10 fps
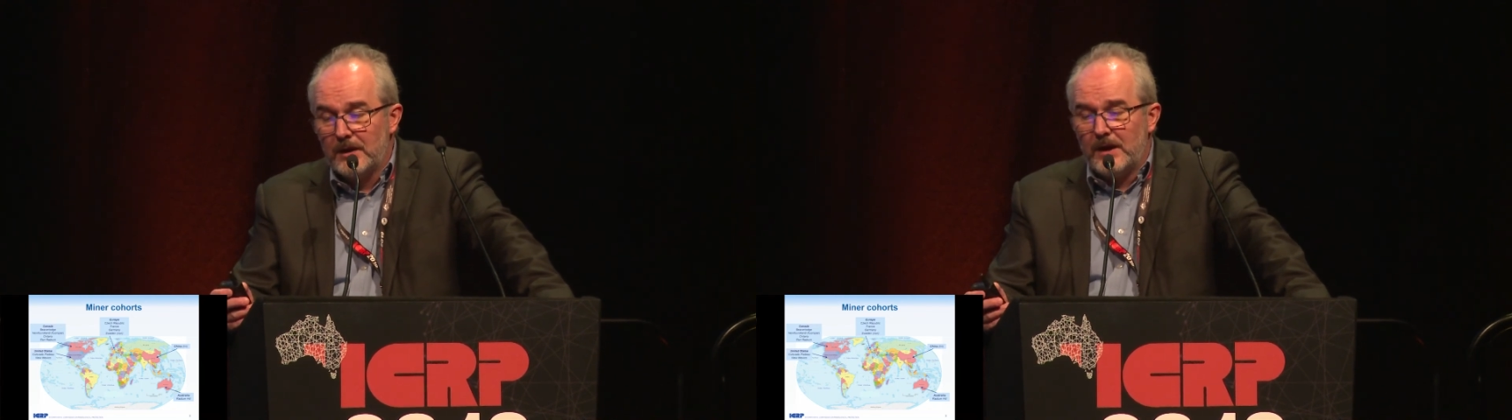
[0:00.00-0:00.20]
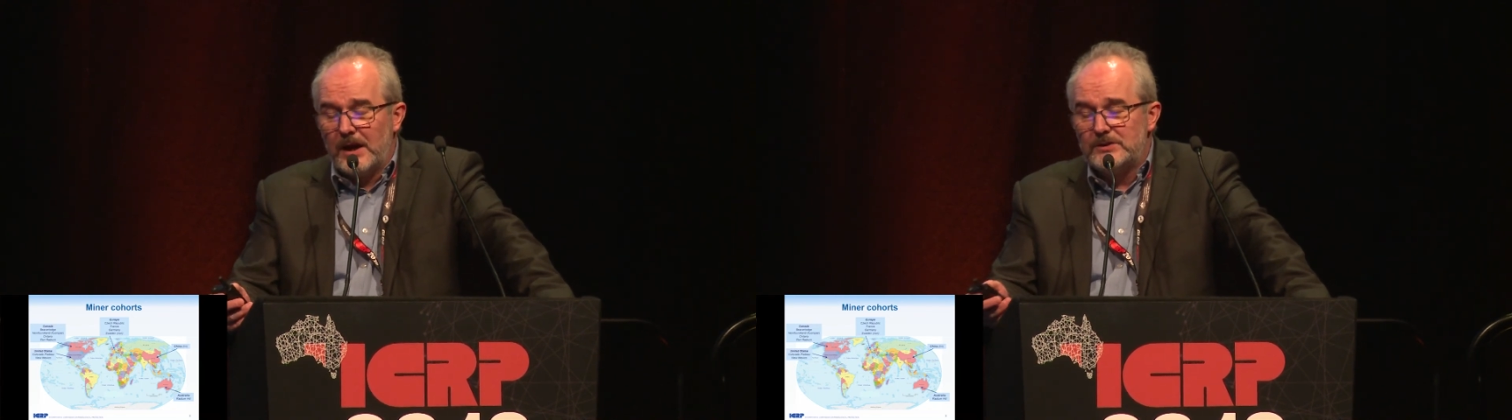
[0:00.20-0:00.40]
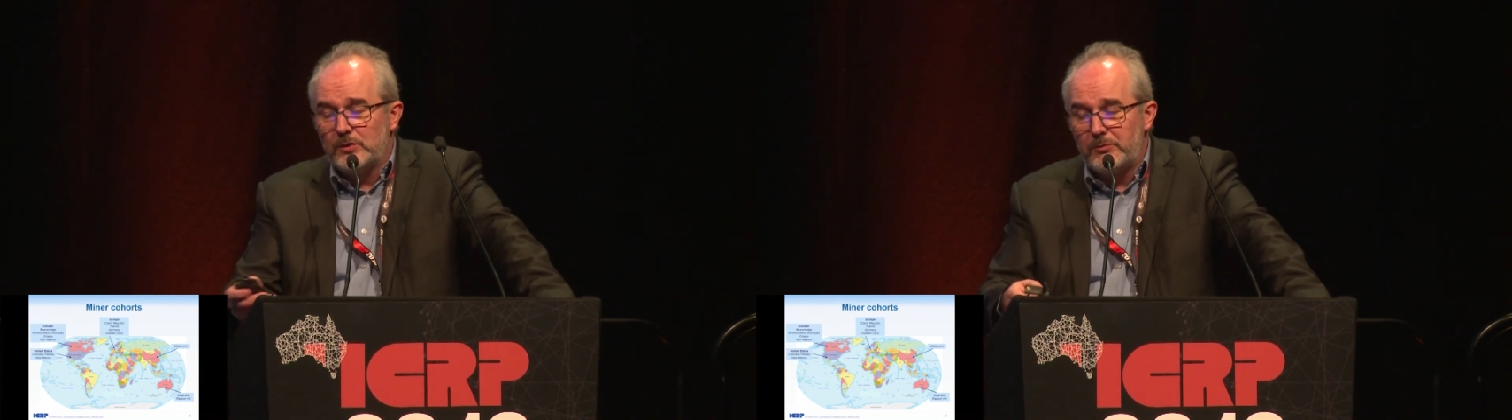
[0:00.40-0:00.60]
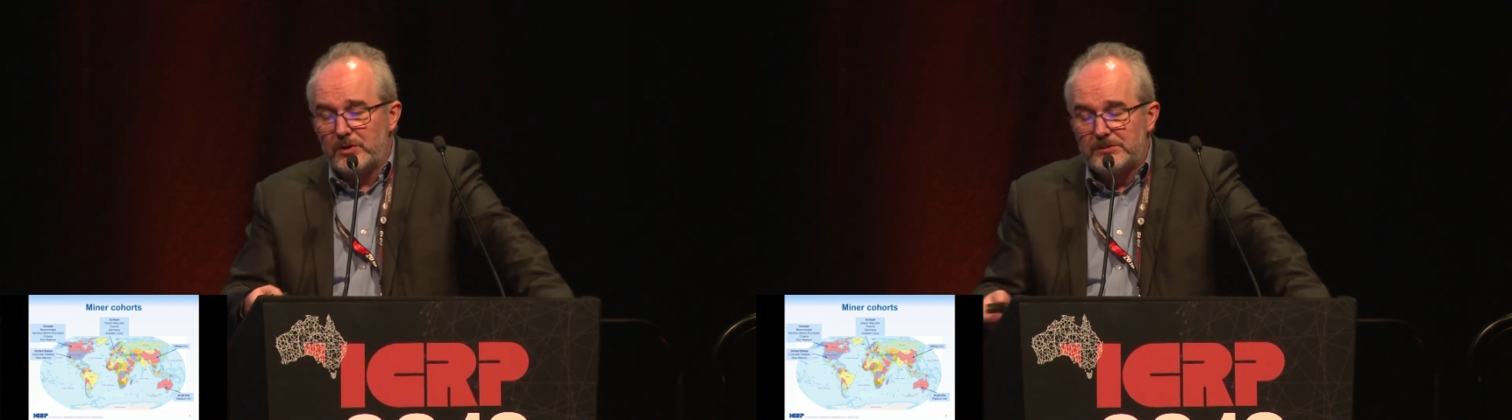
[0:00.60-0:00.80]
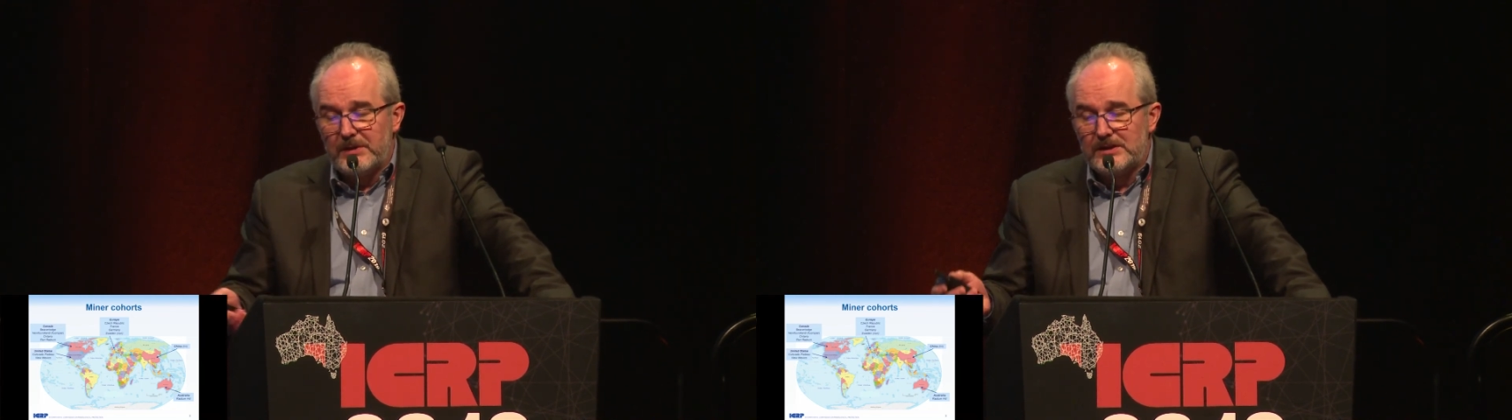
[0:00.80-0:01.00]
And so
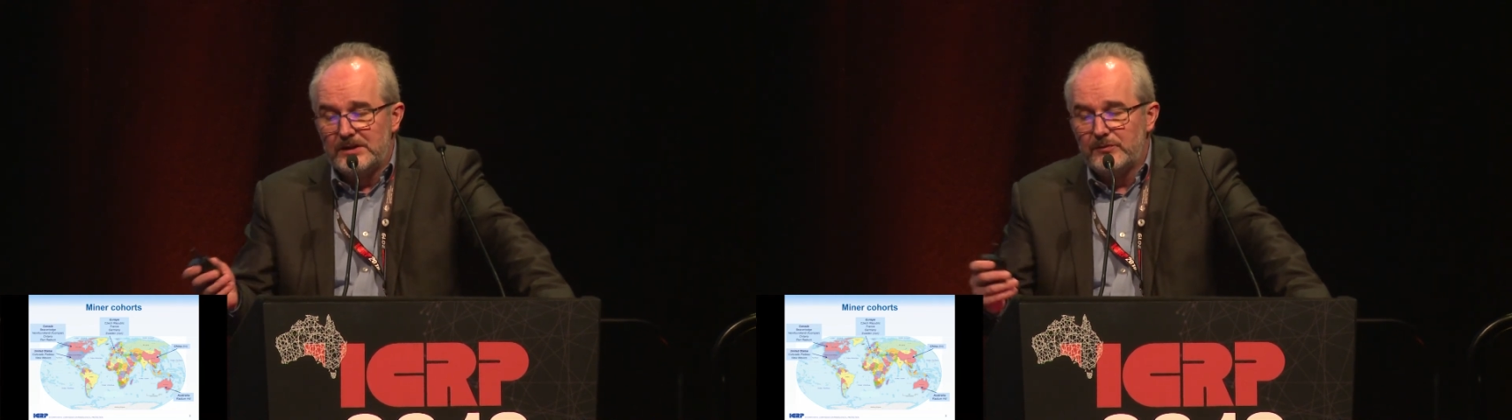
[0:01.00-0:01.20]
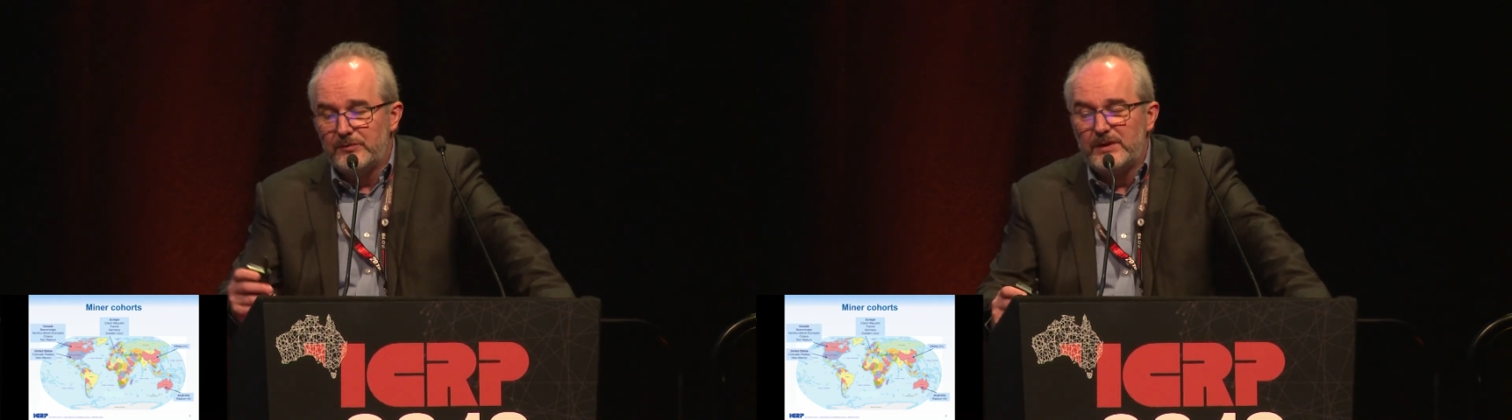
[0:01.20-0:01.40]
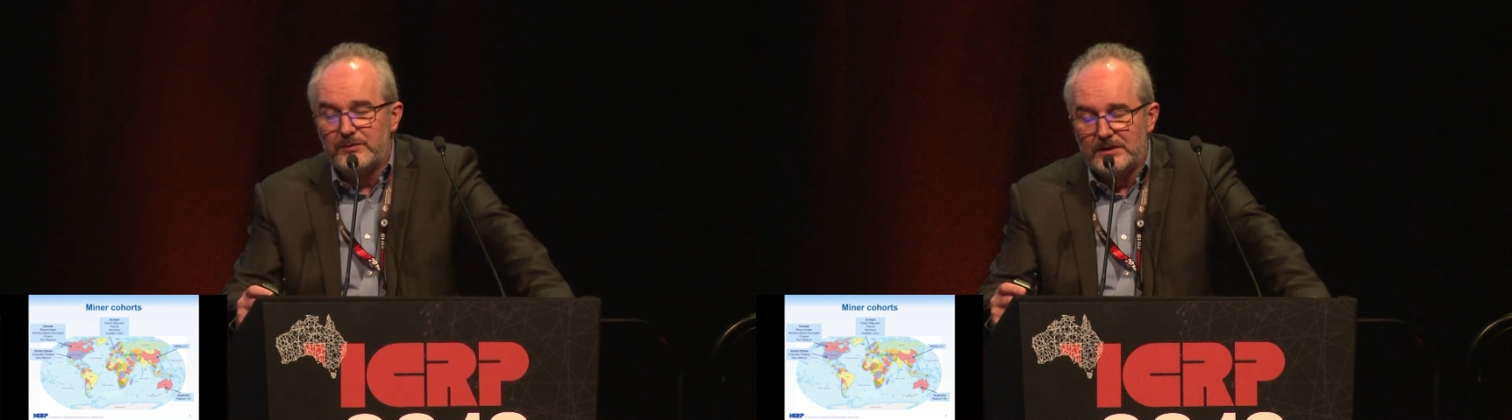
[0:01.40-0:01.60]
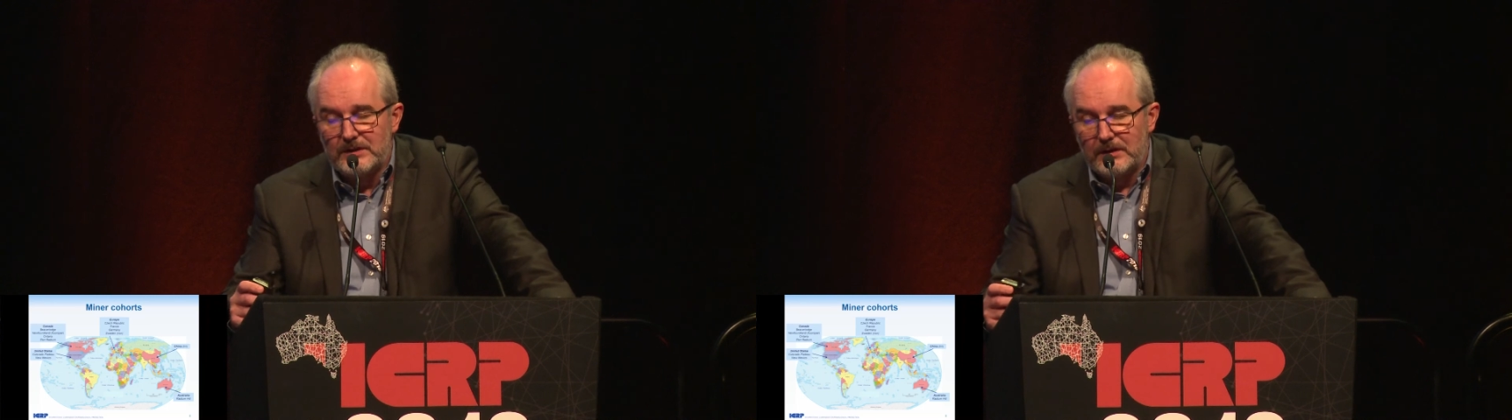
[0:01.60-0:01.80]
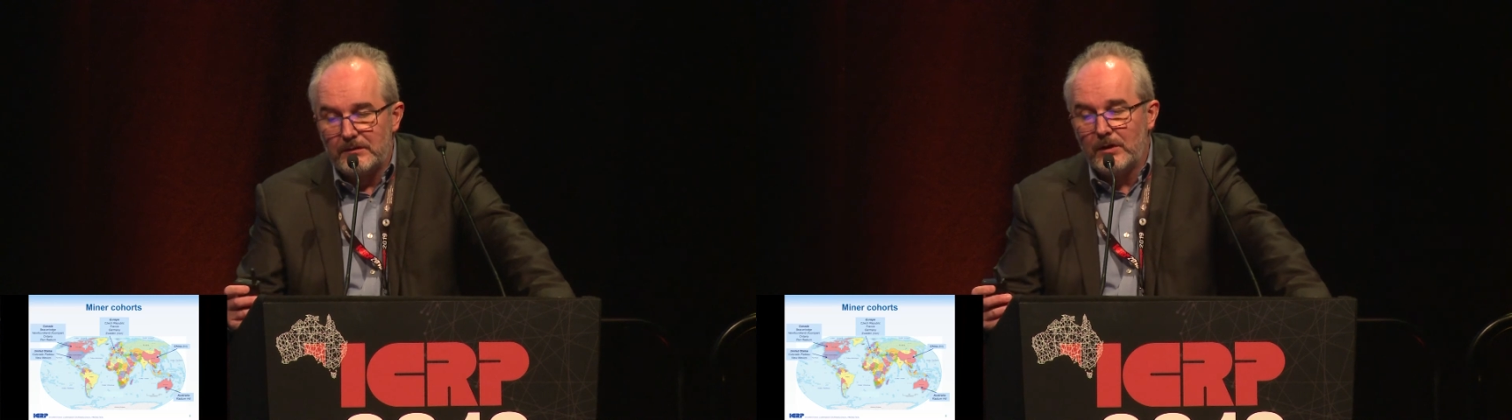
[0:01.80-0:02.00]
approximately 15